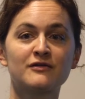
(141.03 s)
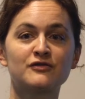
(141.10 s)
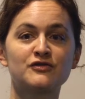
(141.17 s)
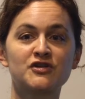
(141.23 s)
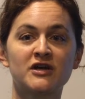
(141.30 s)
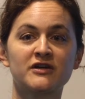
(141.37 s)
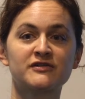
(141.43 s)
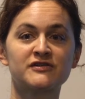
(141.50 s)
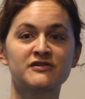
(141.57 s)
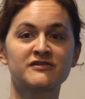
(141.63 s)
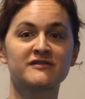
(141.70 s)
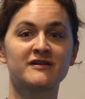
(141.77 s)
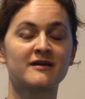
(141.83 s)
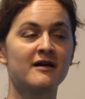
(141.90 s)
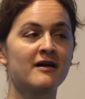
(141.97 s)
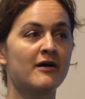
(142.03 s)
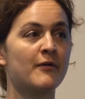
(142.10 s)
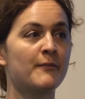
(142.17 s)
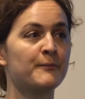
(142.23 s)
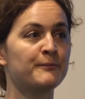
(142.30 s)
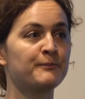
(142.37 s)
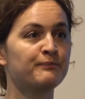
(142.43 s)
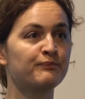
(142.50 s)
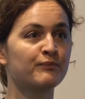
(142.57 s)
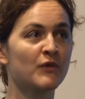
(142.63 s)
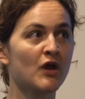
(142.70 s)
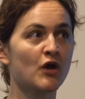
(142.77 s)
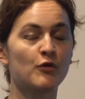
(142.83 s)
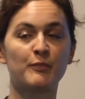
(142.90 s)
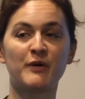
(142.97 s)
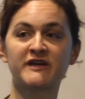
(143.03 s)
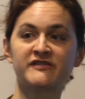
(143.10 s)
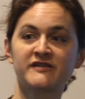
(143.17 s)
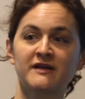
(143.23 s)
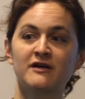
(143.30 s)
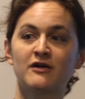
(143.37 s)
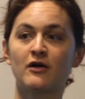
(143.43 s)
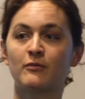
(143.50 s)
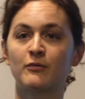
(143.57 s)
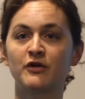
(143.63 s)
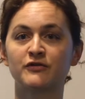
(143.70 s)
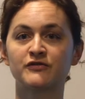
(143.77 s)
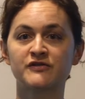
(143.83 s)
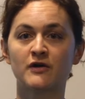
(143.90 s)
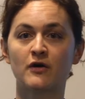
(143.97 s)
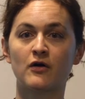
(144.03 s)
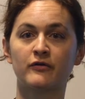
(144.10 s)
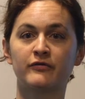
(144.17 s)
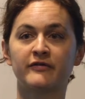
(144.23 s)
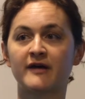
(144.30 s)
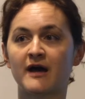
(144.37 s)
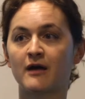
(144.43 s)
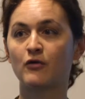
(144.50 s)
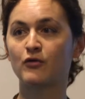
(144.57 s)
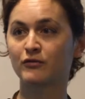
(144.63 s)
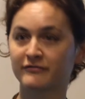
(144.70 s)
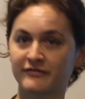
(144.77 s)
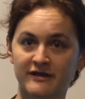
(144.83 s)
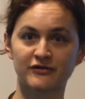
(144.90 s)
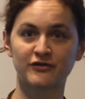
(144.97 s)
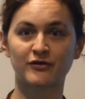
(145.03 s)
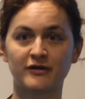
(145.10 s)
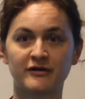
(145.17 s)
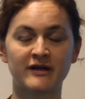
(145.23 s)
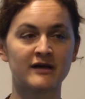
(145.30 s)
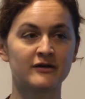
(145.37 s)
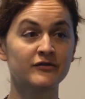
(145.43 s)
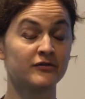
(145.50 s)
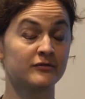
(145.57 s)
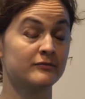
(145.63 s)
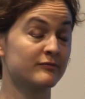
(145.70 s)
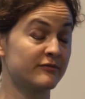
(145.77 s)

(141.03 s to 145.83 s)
just a passing comment on that old Victorian house,